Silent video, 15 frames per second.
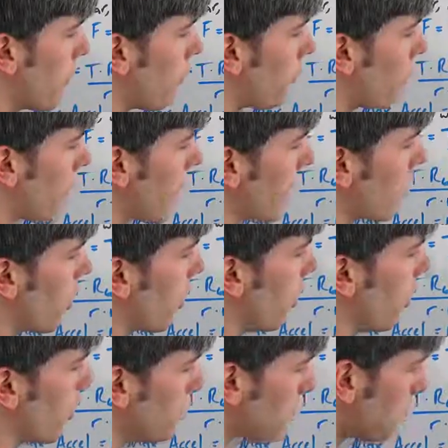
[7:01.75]
for that
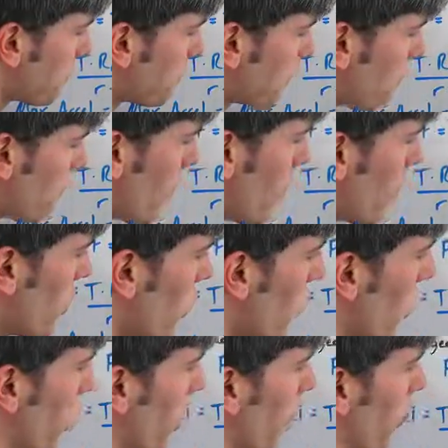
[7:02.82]
car to
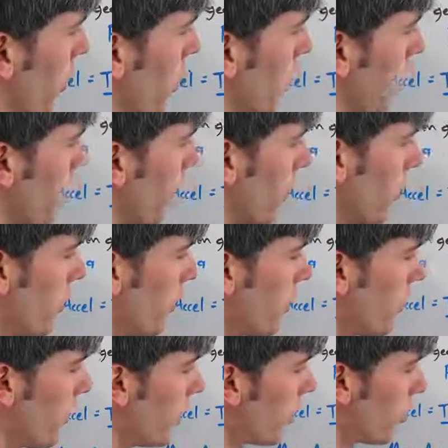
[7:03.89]
go through it, because it
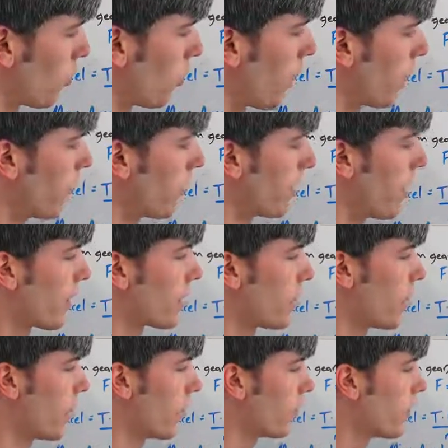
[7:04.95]
just sits right on that
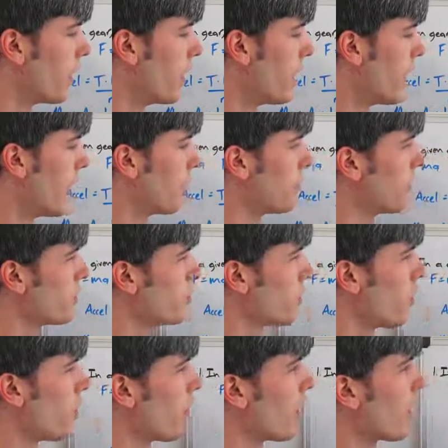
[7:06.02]
curve. And
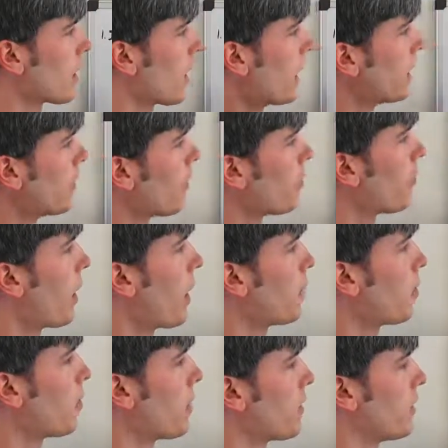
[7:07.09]
so kind of a
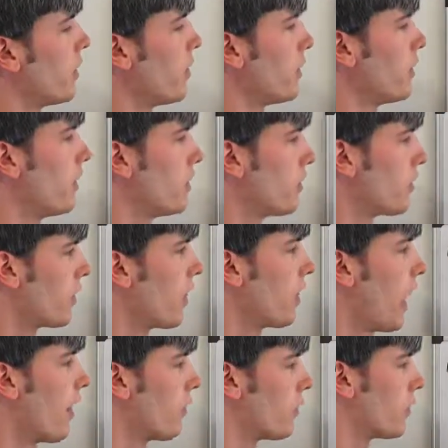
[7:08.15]
problem with CVTs is they
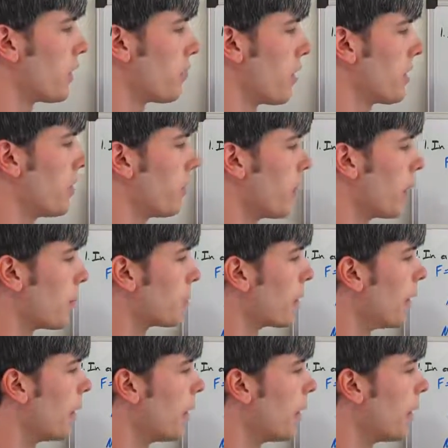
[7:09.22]
haven't really been developed